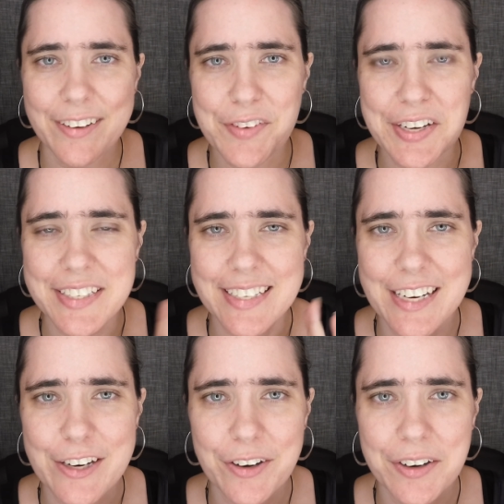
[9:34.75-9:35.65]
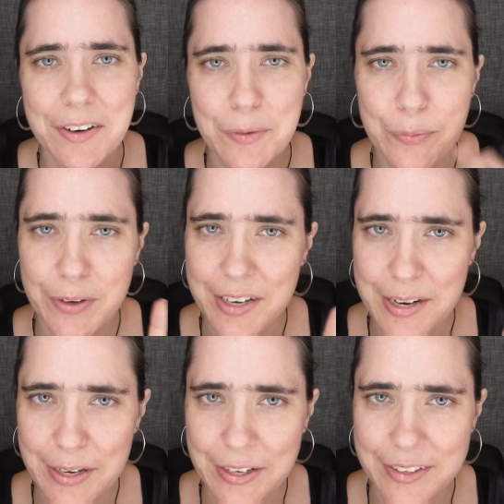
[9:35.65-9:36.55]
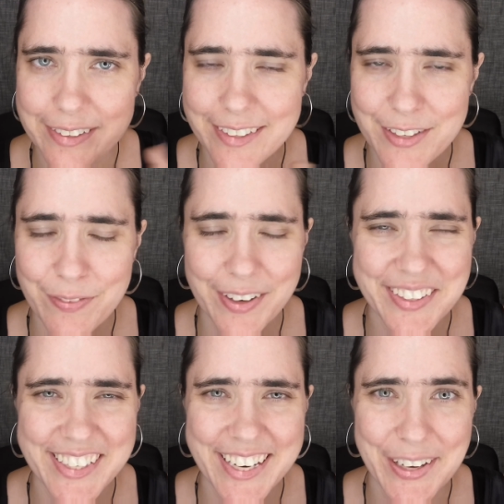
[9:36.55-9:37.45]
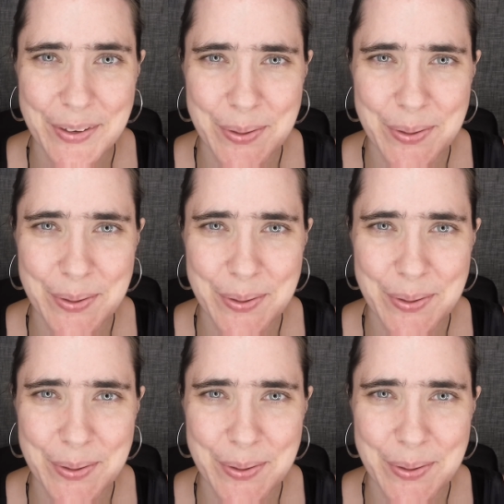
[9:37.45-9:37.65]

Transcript: obviously your red hair is very